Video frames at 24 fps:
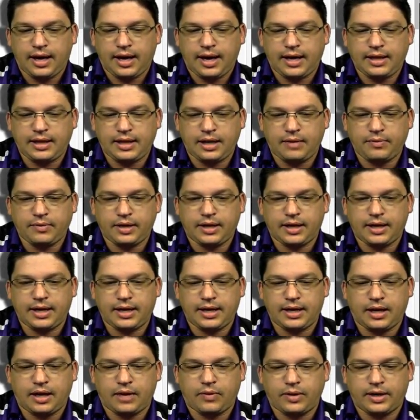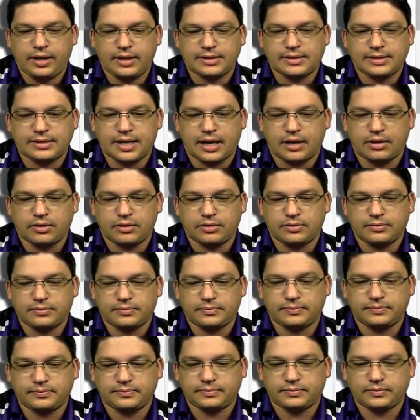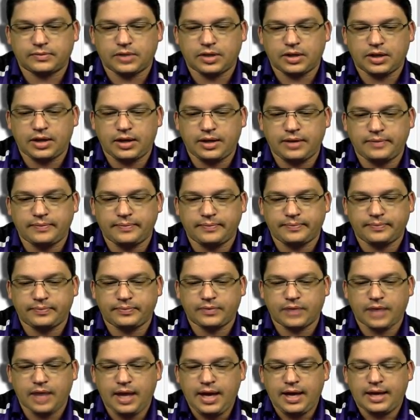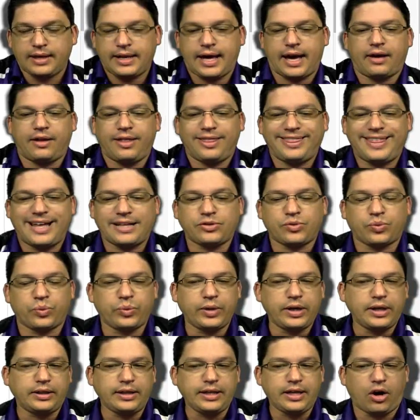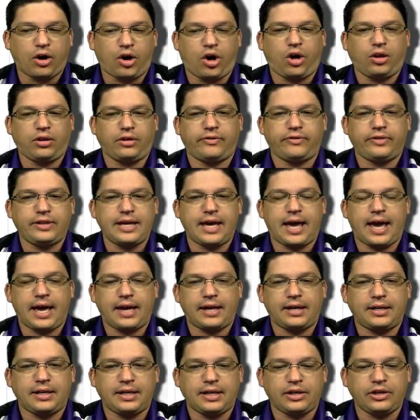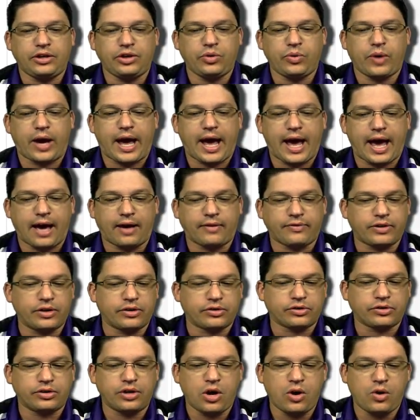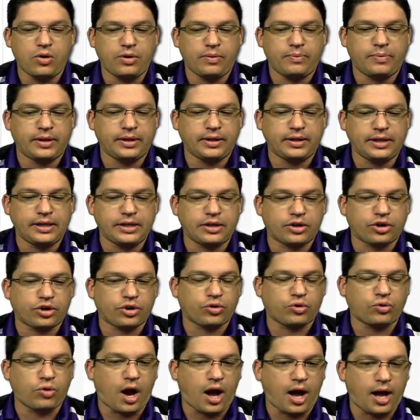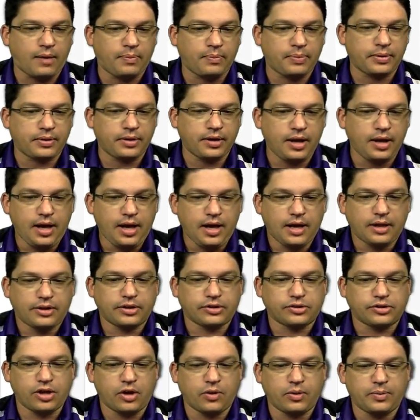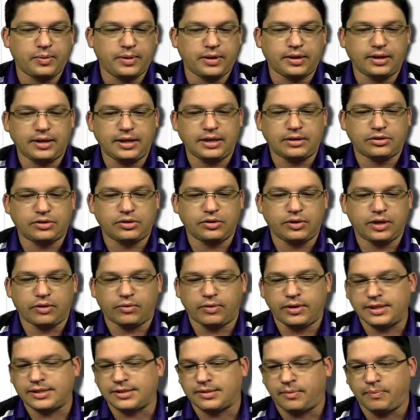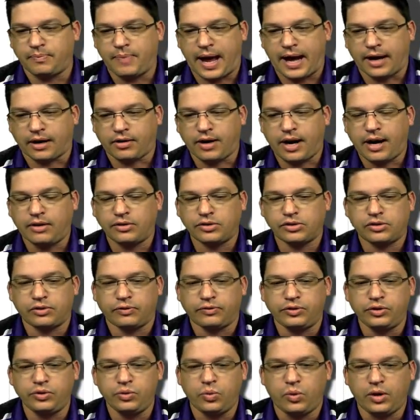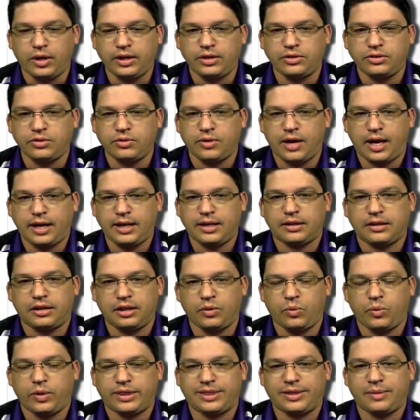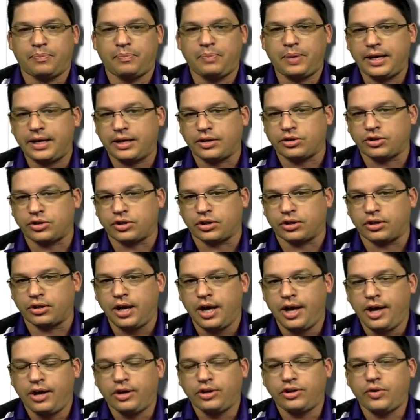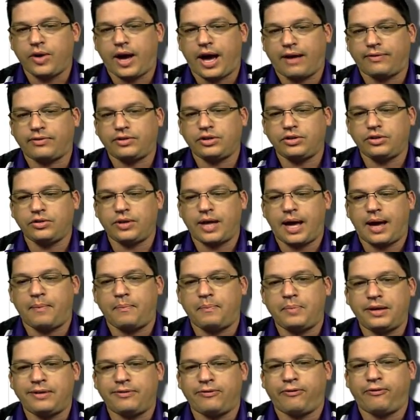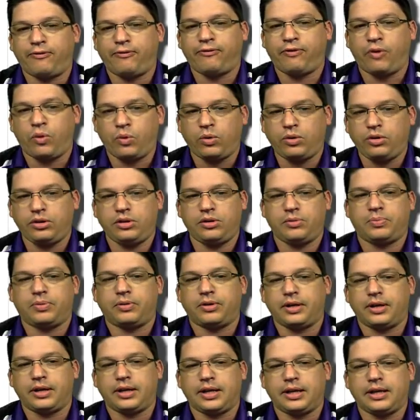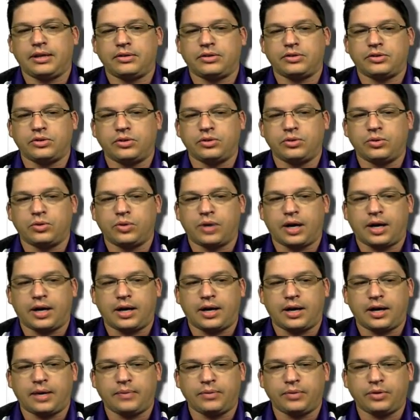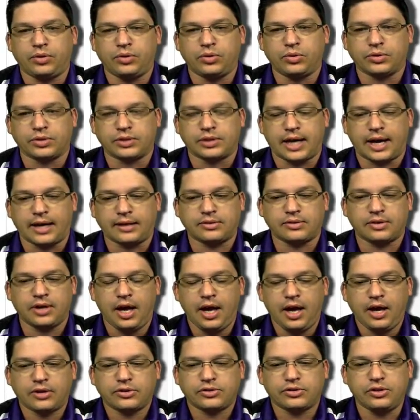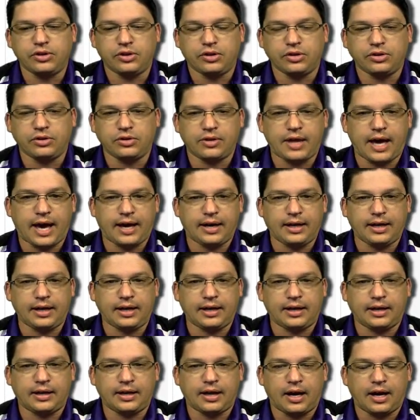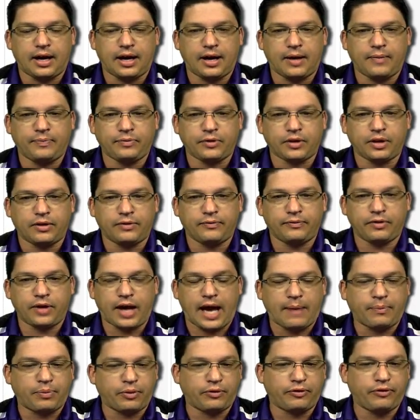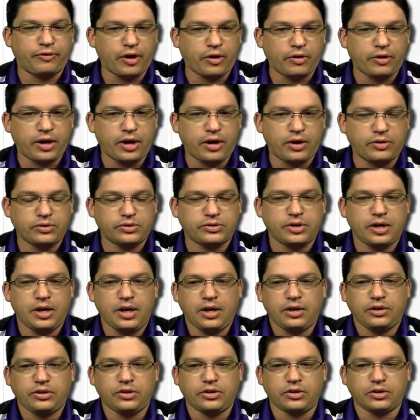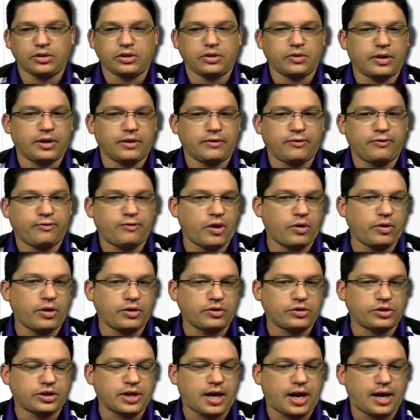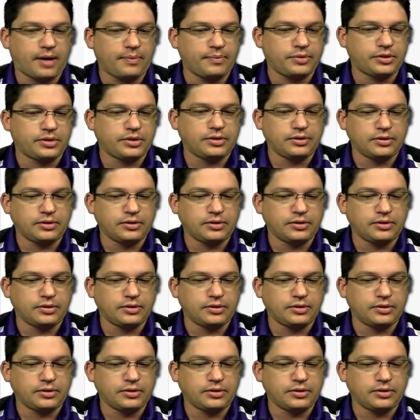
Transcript: And then I'm going to hit I want it centered. Okay. Now, that's really all of the editing you have. There's no ability to crop. There's no ability to get rid of some background. So if you want to do anything with the picture, you have to do that before you put it into um, Google Sites. So you could do that in um, Apple Photos. You could do it in Photoshop.